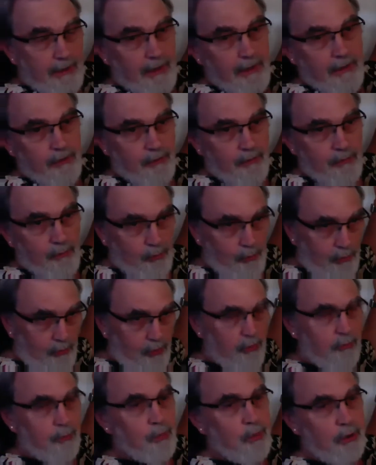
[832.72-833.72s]
under
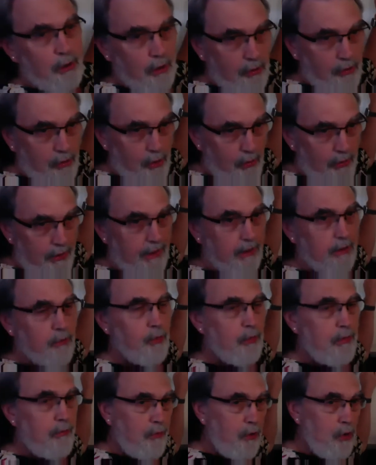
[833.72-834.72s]
good, do the next
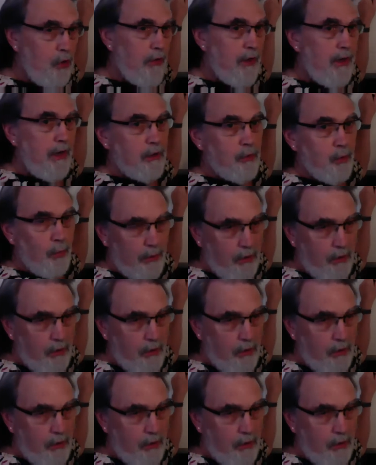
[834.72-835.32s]
one,